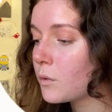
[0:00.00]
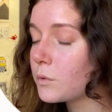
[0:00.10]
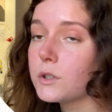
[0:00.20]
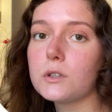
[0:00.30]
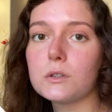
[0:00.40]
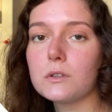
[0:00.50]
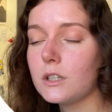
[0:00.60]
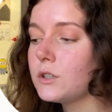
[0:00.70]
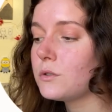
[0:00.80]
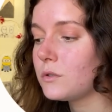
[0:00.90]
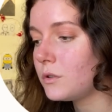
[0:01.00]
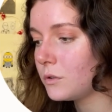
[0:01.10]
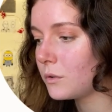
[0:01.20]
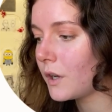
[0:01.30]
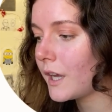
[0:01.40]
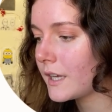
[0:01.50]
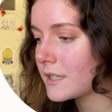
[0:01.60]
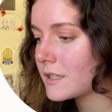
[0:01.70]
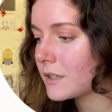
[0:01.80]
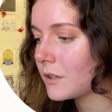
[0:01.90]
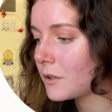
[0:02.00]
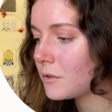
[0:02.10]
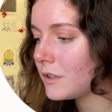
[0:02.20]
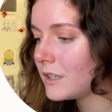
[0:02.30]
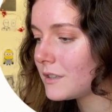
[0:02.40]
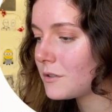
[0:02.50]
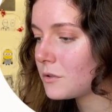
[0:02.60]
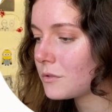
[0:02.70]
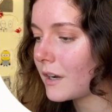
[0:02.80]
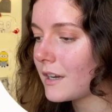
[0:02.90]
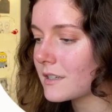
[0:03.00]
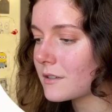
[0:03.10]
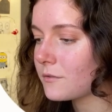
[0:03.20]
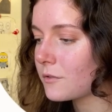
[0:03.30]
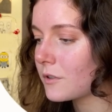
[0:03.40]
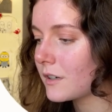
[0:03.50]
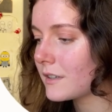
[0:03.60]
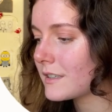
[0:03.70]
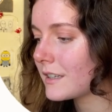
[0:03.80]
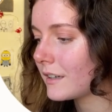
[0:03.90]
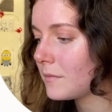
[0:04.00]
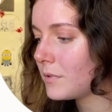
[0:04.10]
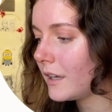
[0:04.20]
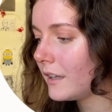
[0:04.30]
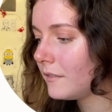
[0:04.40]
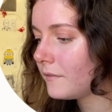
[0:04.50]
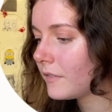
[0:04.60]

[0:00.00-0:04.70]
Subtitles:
What you need to do is you need to ask for a study plan,